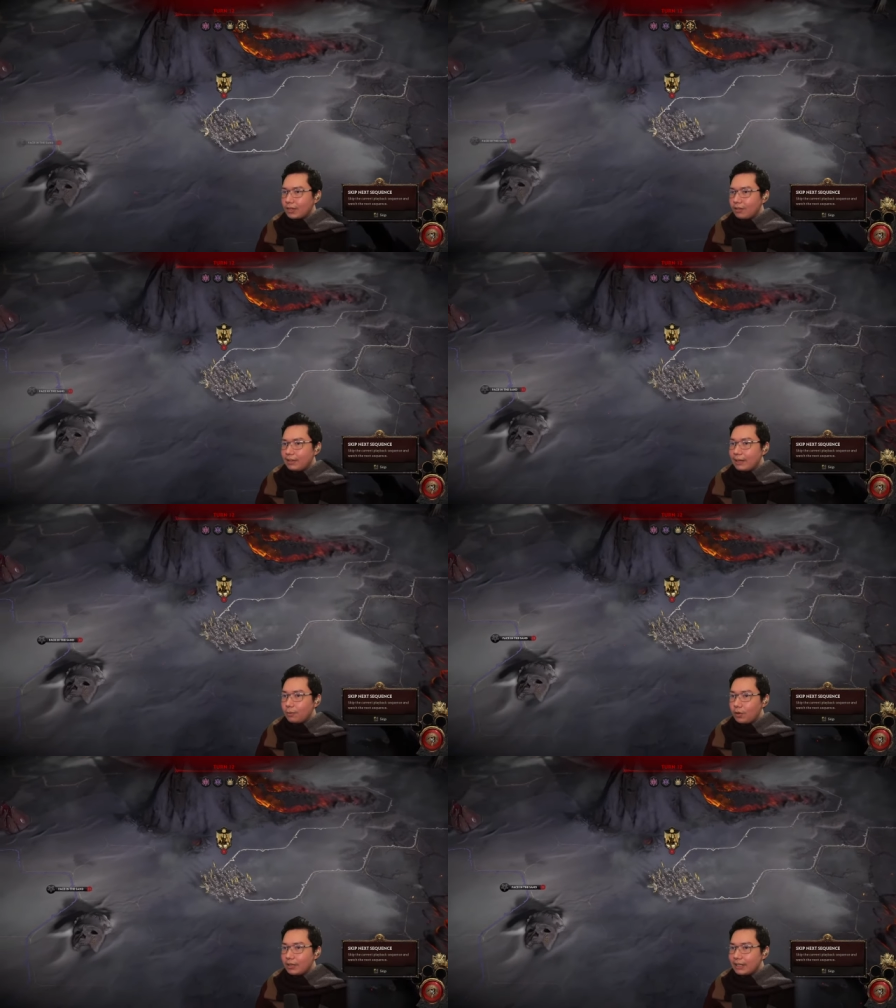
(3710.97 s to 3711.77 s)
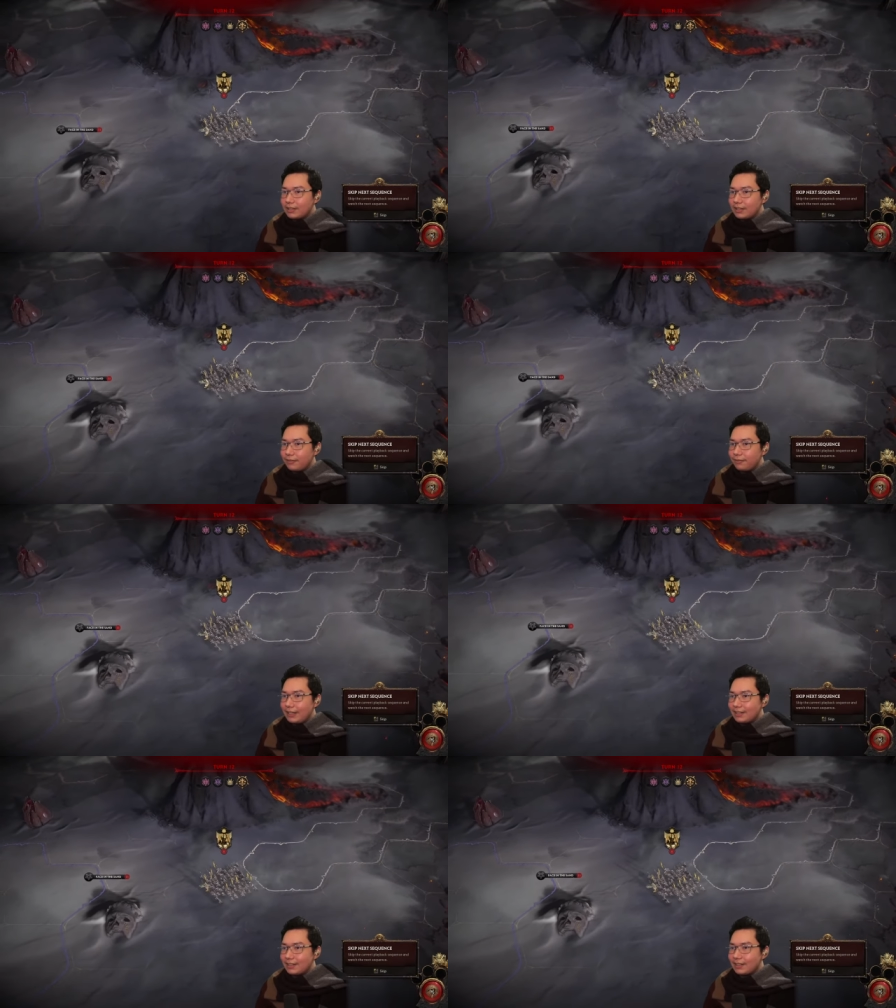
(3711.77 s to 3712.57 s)
Oh, they're walking to the
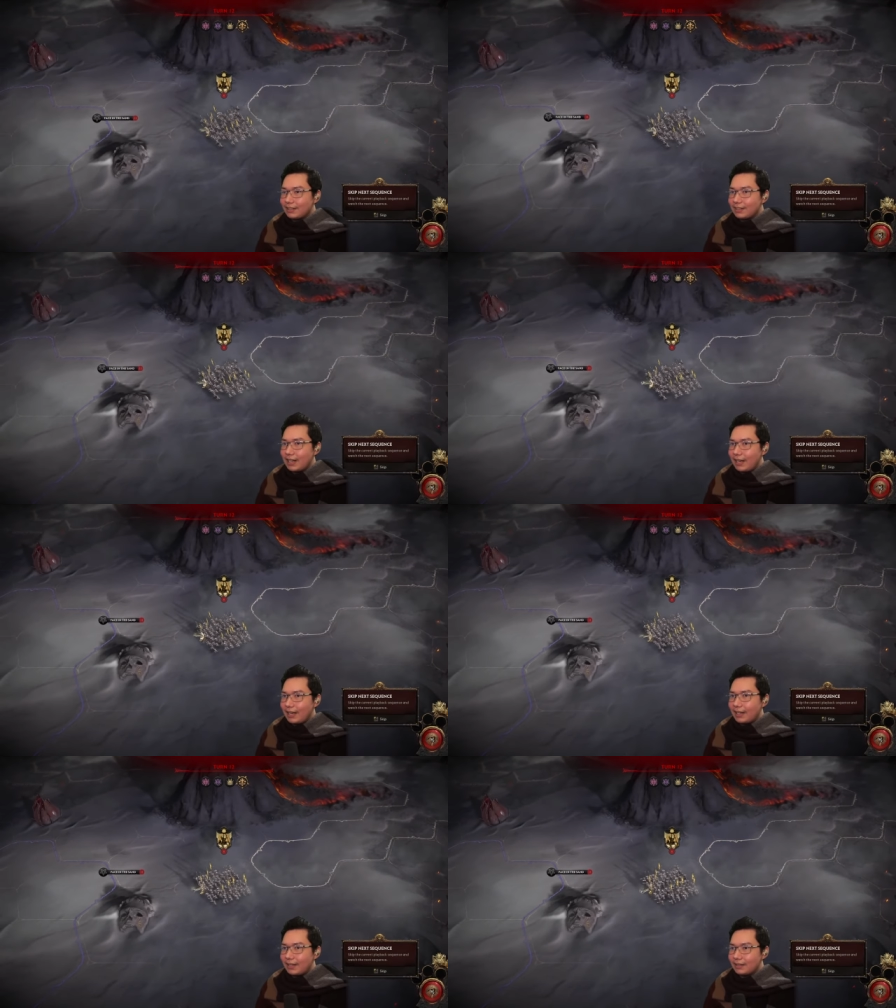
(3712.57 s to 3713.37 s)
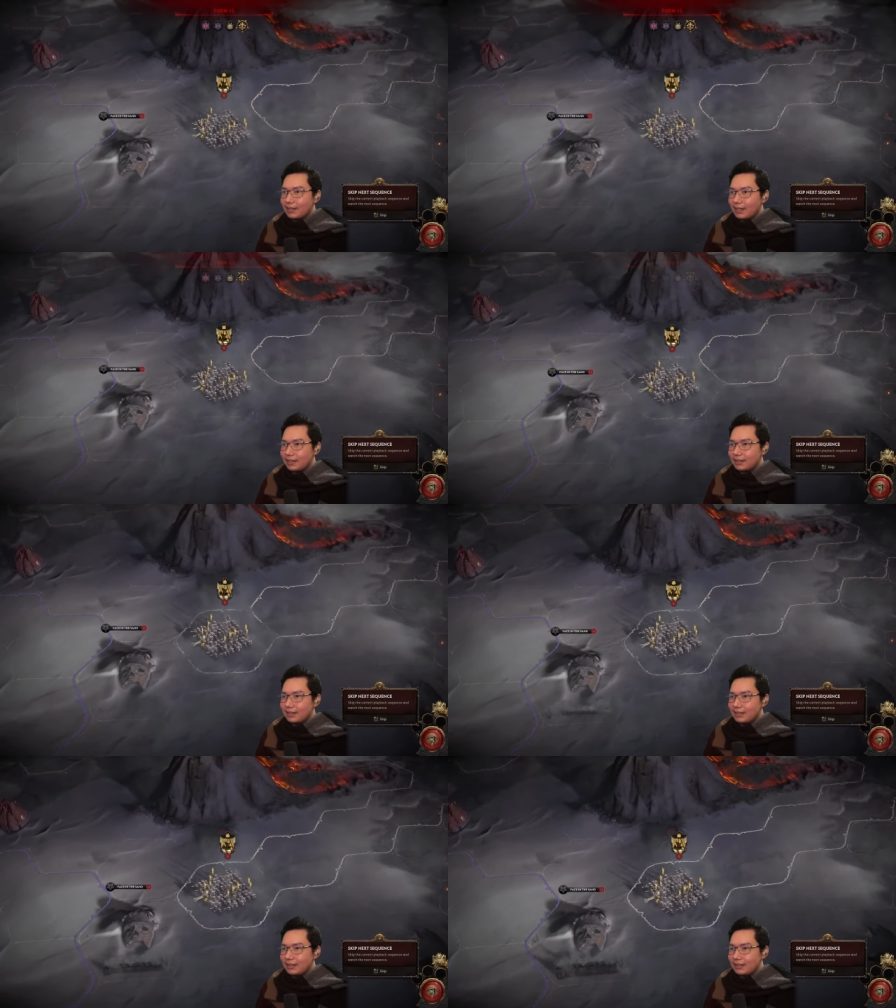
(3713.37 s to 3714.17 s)
face in the sand. I
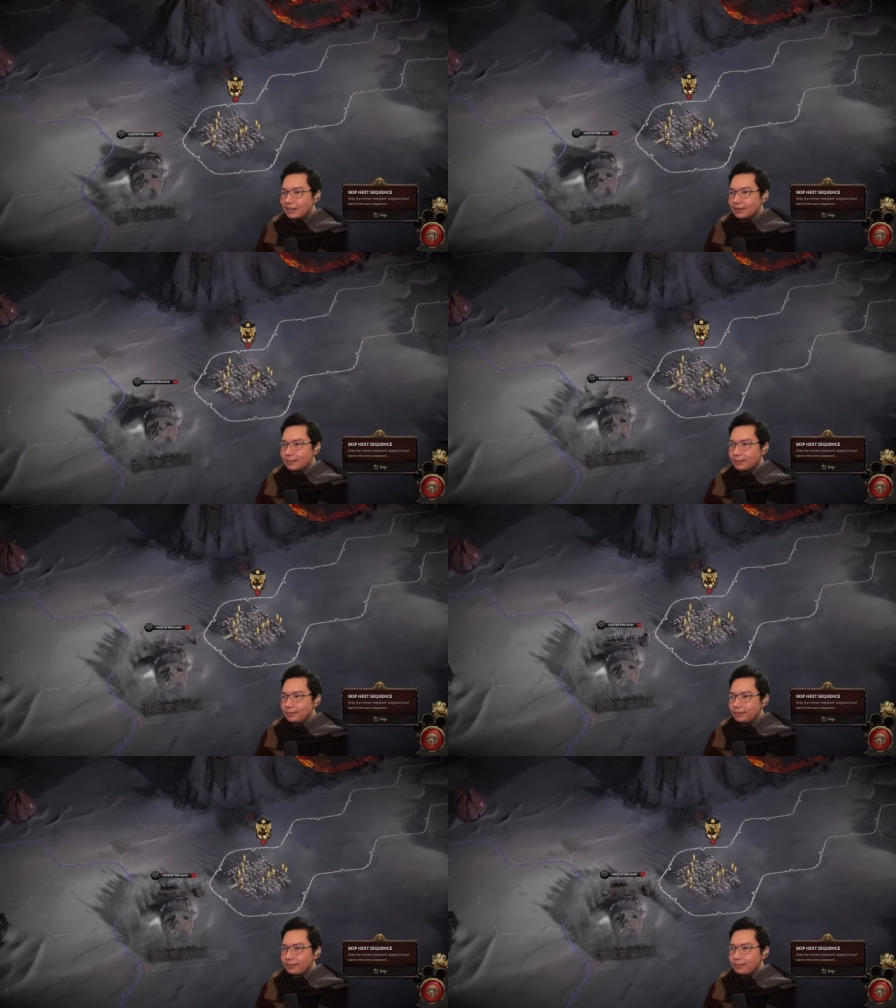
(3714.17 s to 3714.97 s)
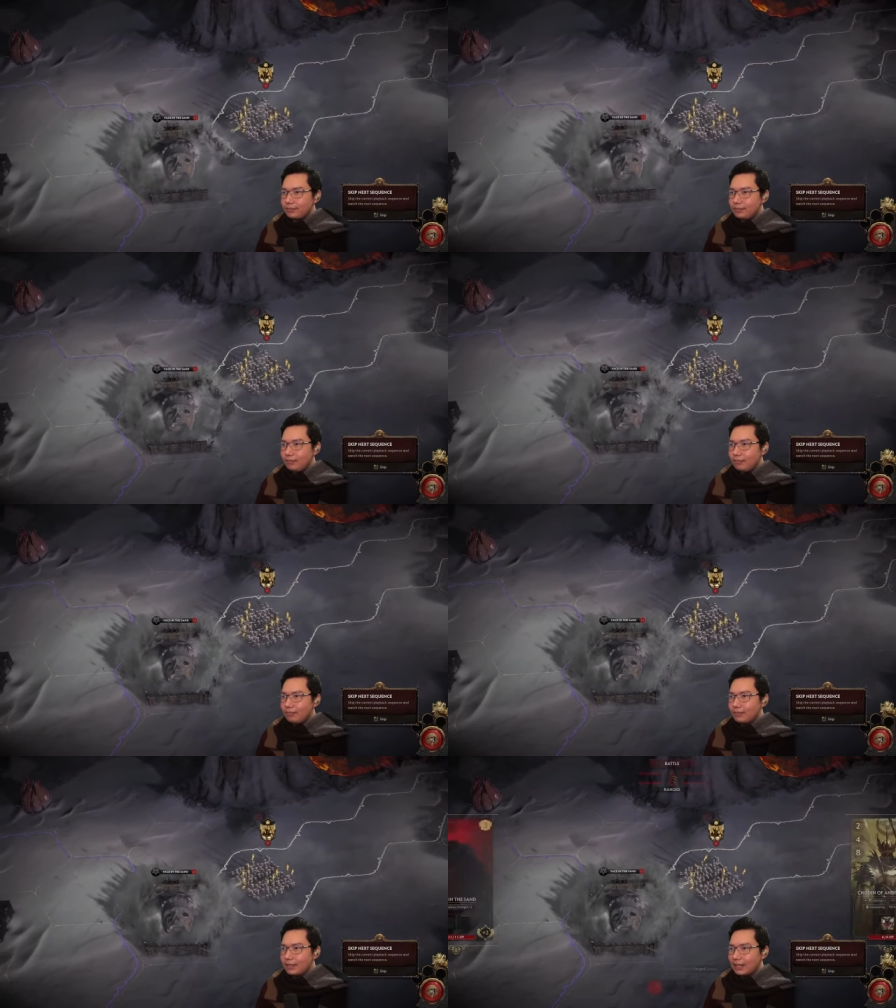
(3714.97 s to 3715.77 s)
see.
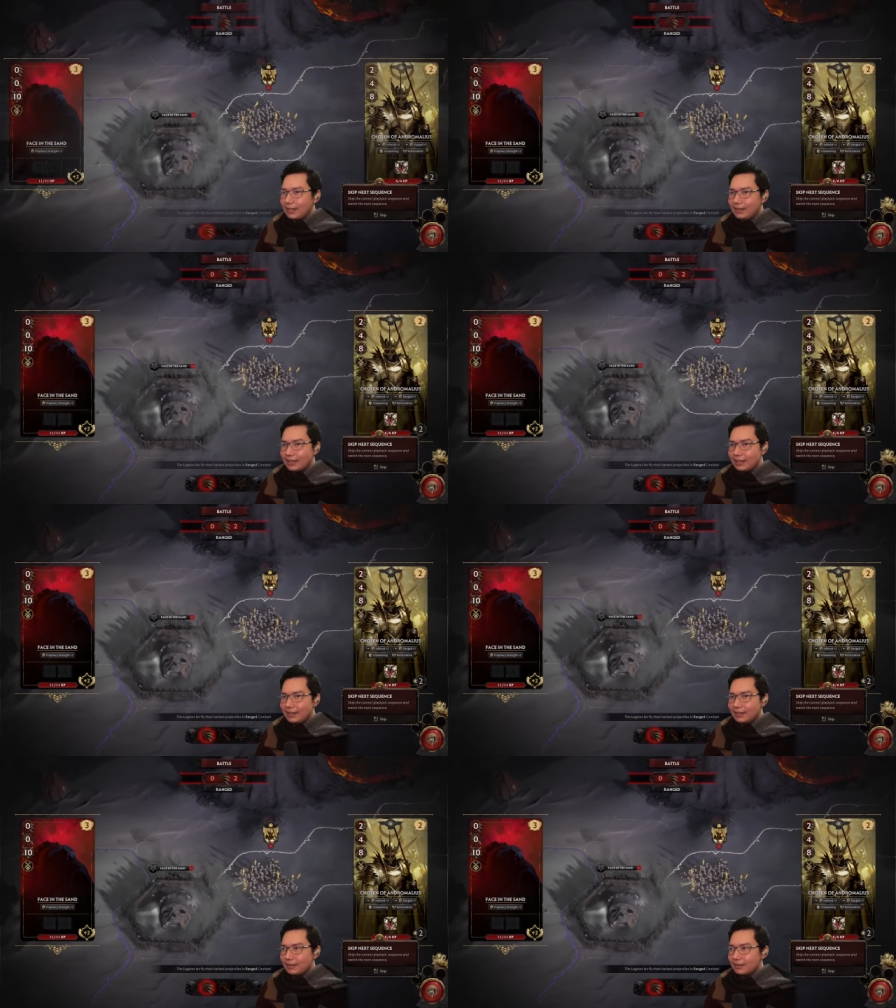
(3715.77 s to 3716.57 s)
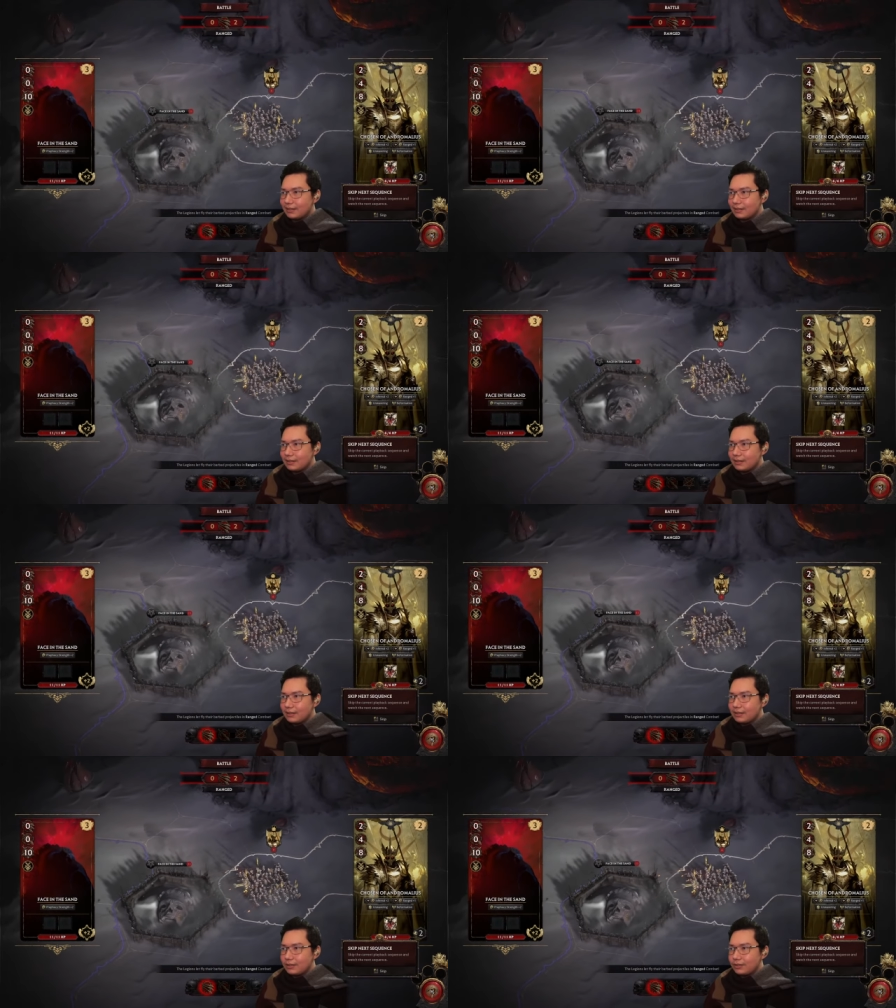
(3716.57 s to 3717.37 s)
Can they take it?
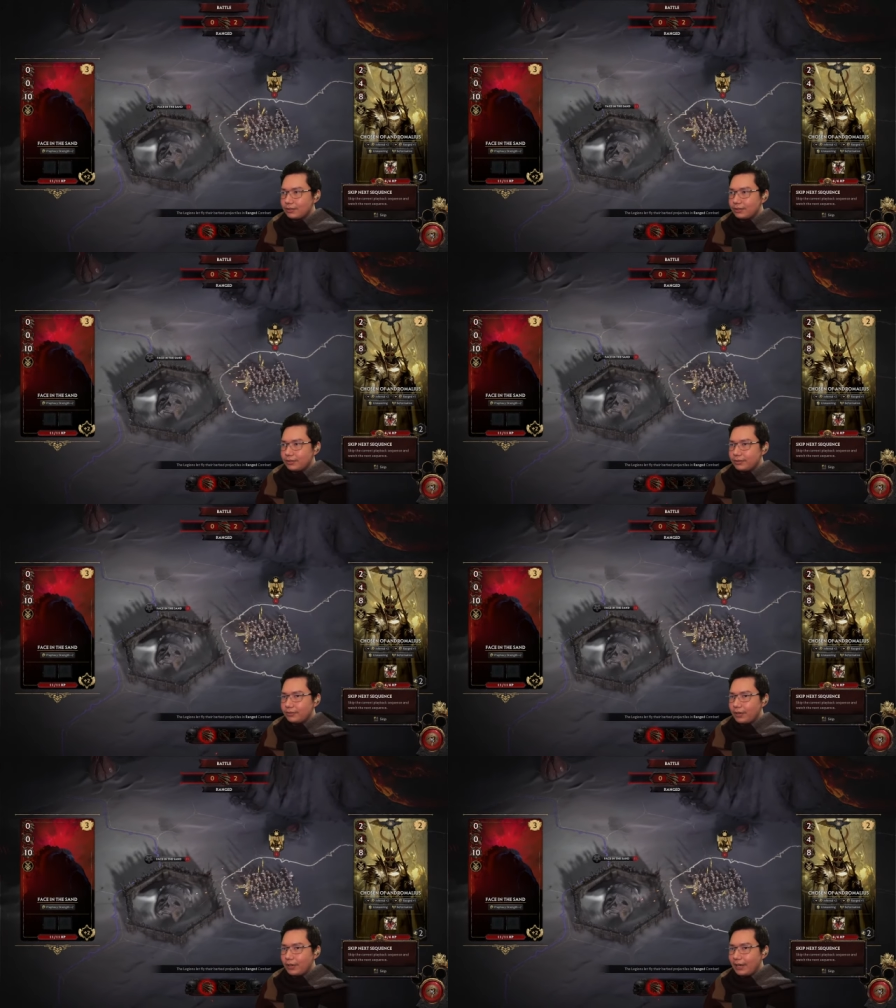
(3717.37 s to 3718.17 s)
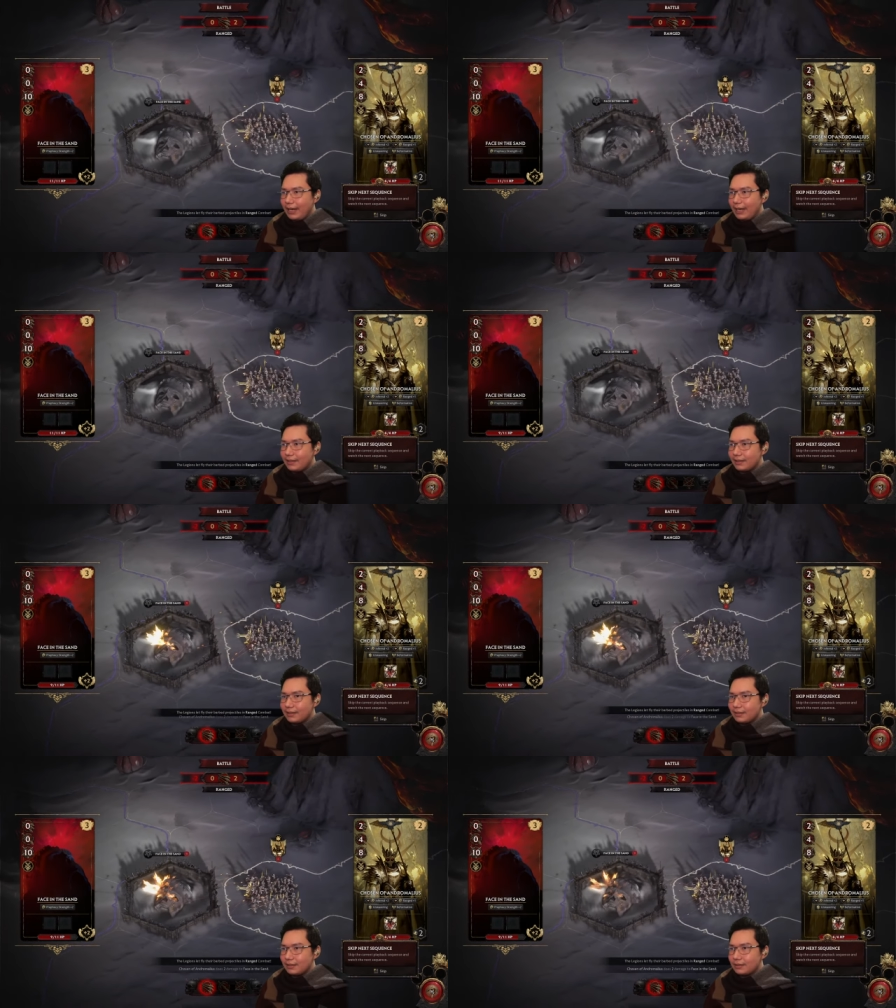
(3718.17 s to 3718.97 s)
two, four, eight.